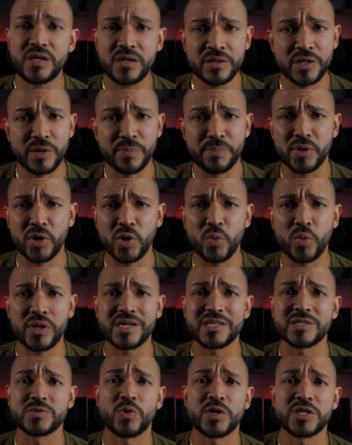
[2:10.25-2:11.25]
The Pro one
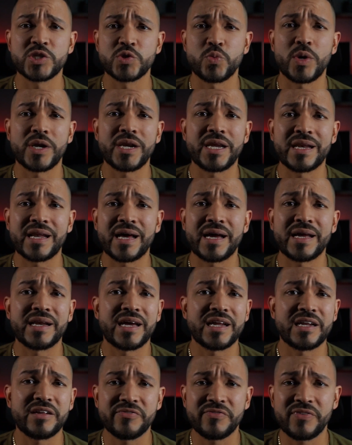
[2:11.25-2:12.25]
is
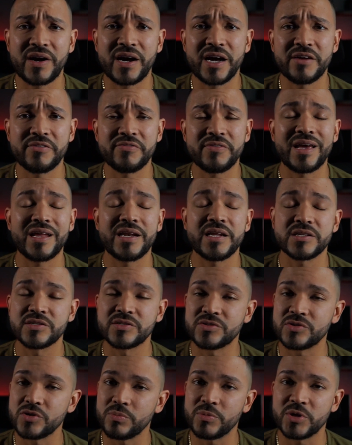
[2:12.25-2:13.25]
$129.95, and it's
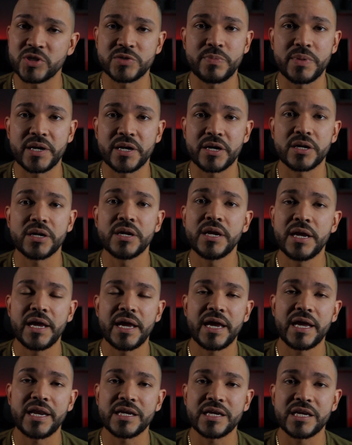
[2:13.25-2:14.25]
so much better,
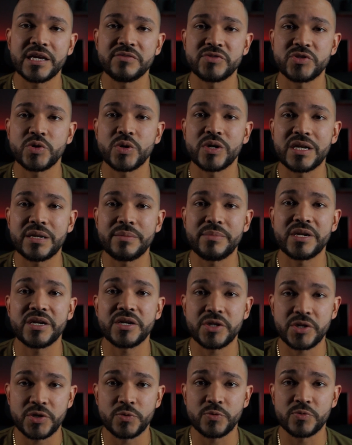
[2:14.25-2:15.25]
and it gives you unlimited
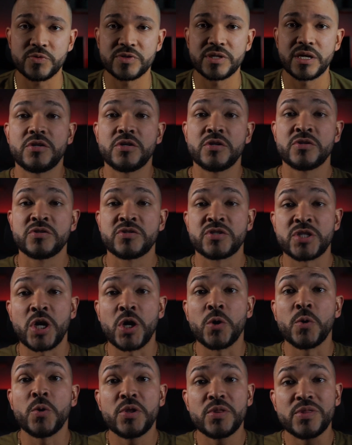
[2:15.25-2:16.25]
use.
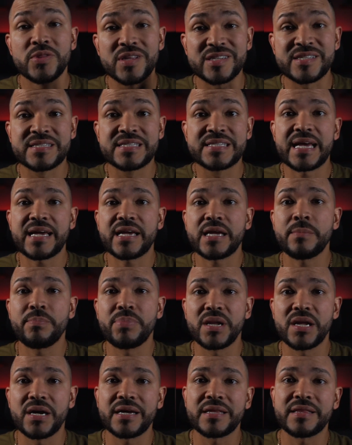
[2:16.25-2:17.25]
So the second
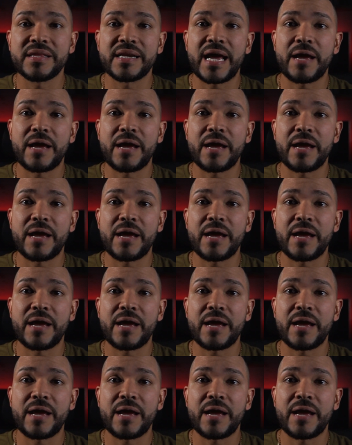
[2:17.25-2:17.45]
plugin that I